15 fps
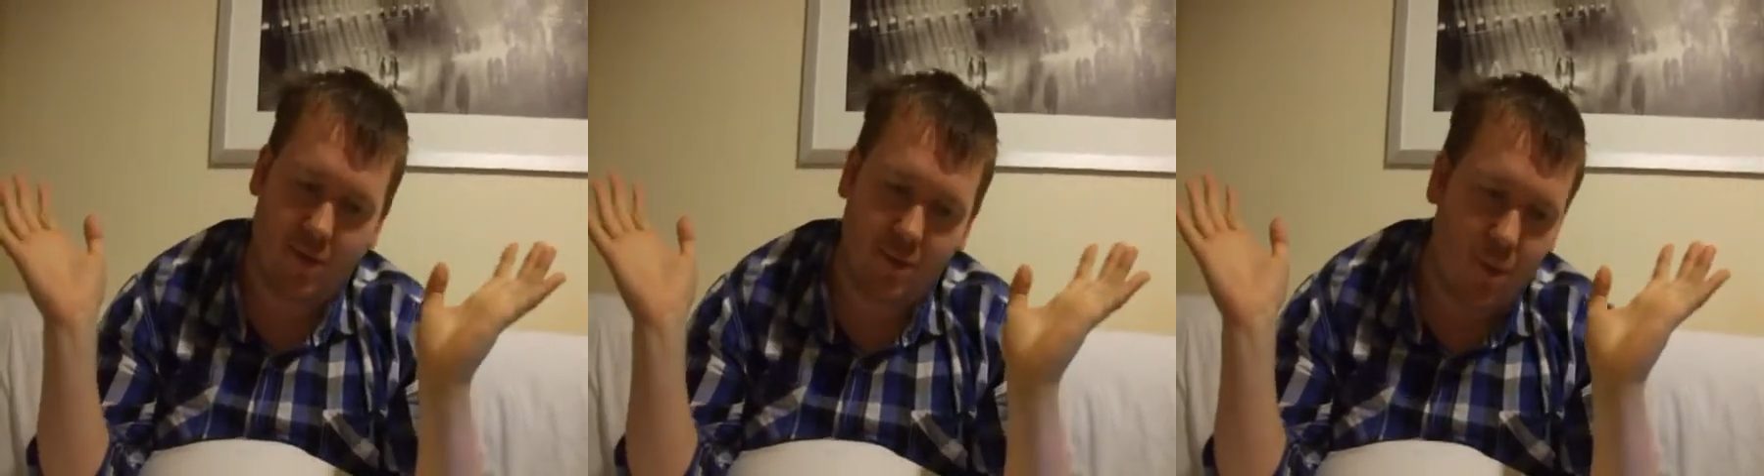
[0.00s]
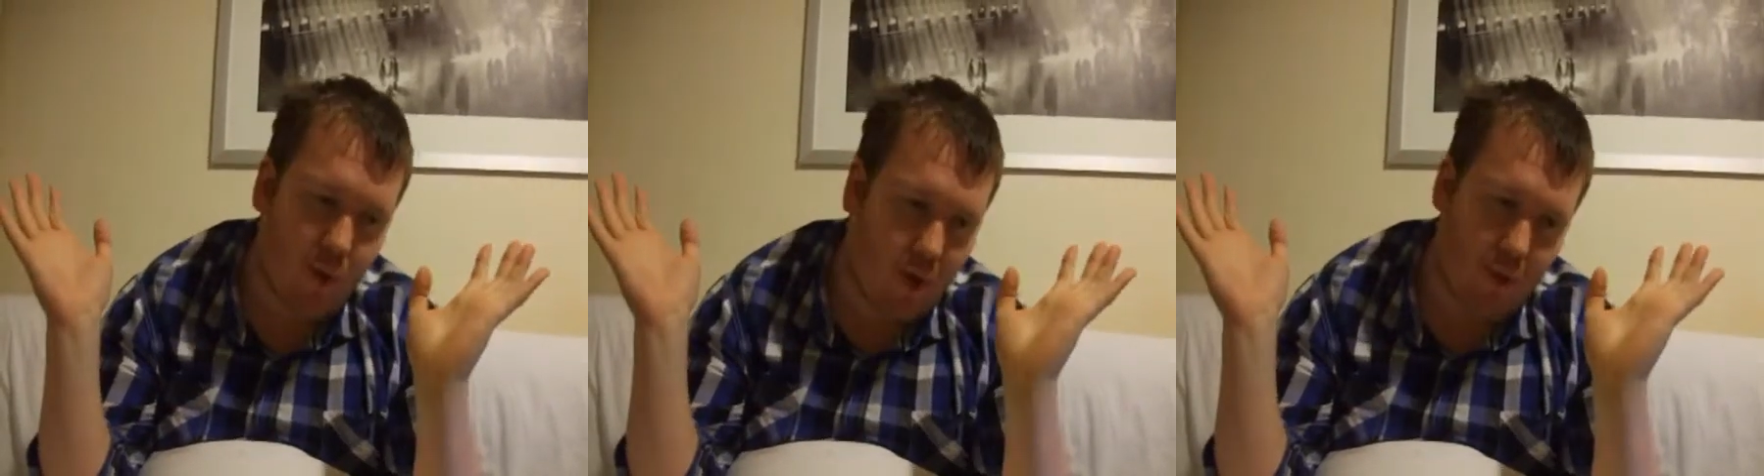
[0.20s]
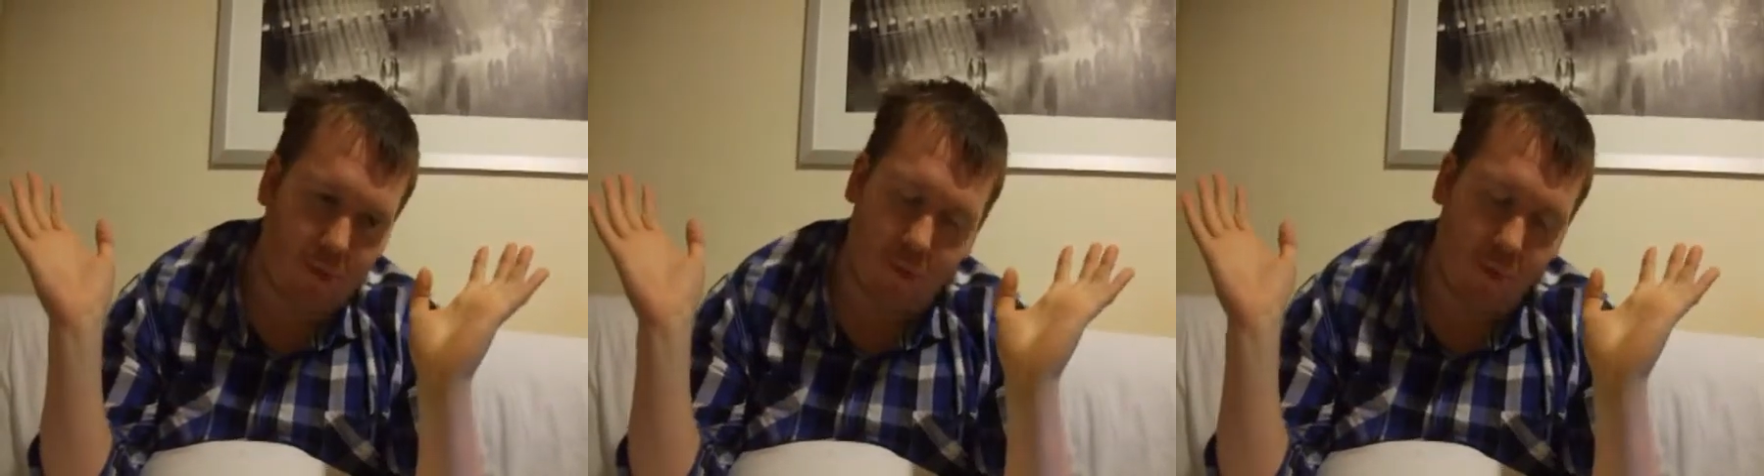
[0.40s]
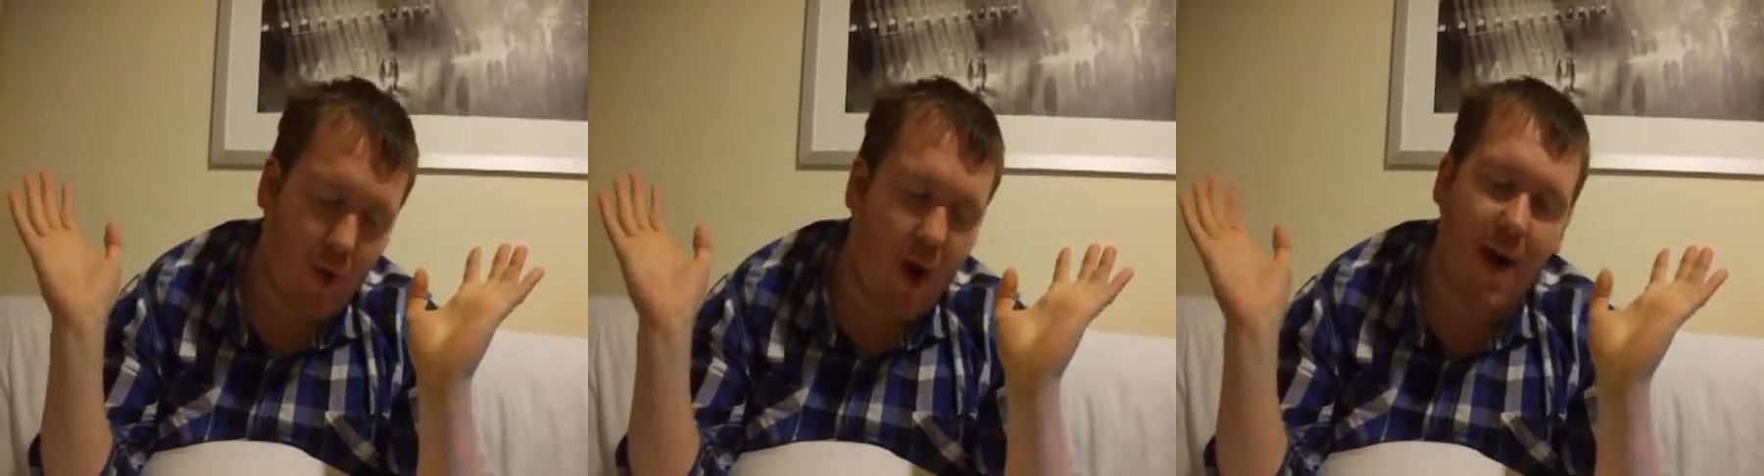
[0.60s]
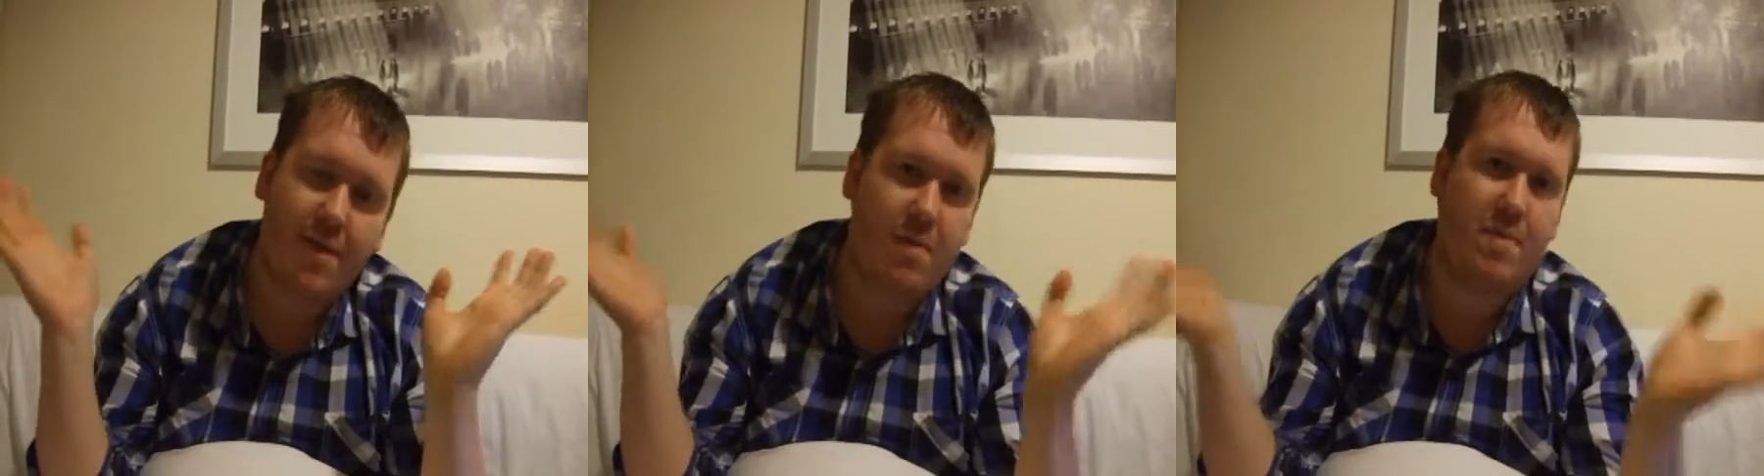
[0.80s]

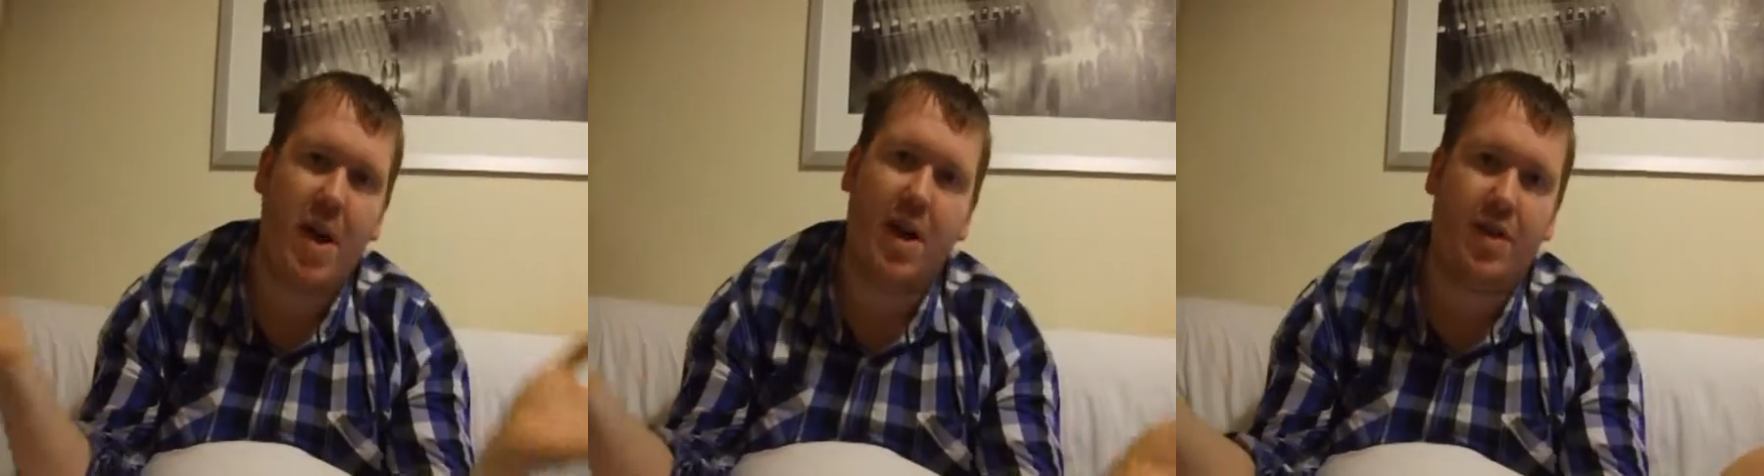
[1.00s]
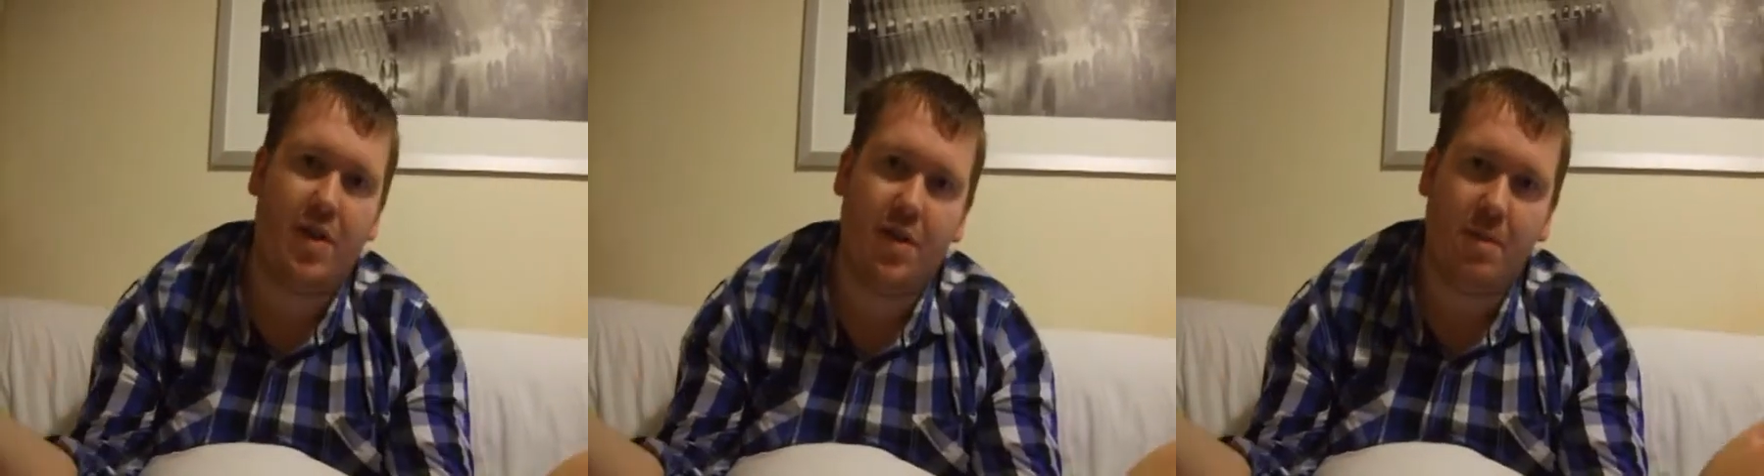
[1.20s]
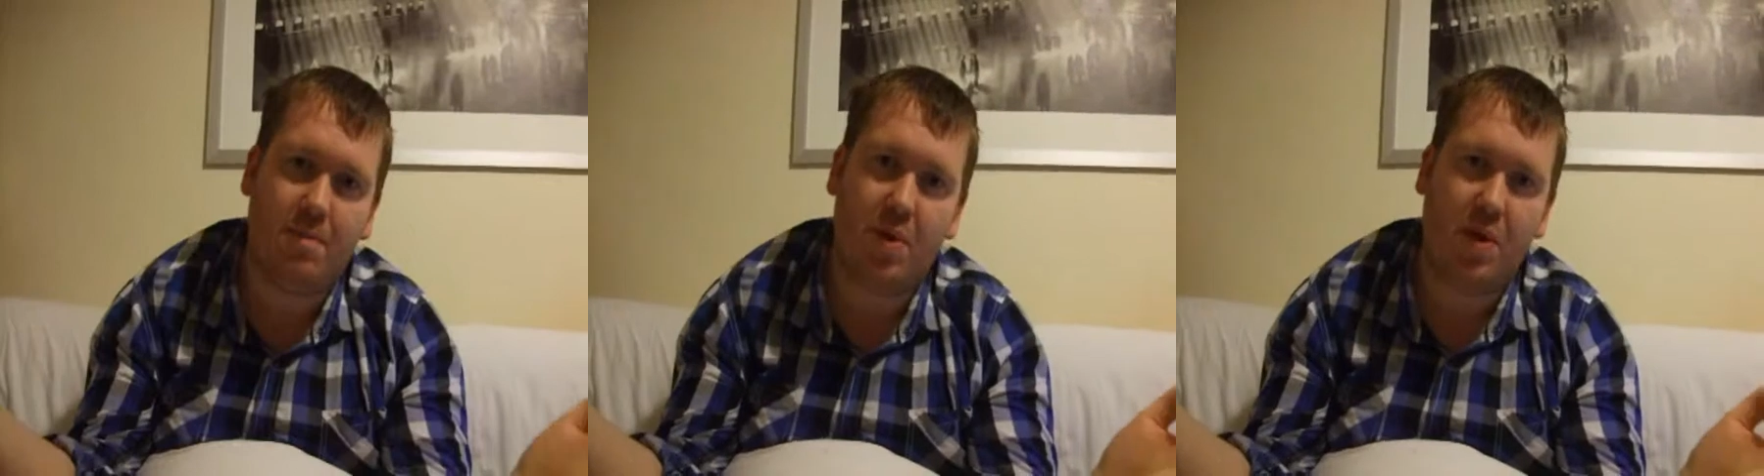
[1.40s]
what other pictures of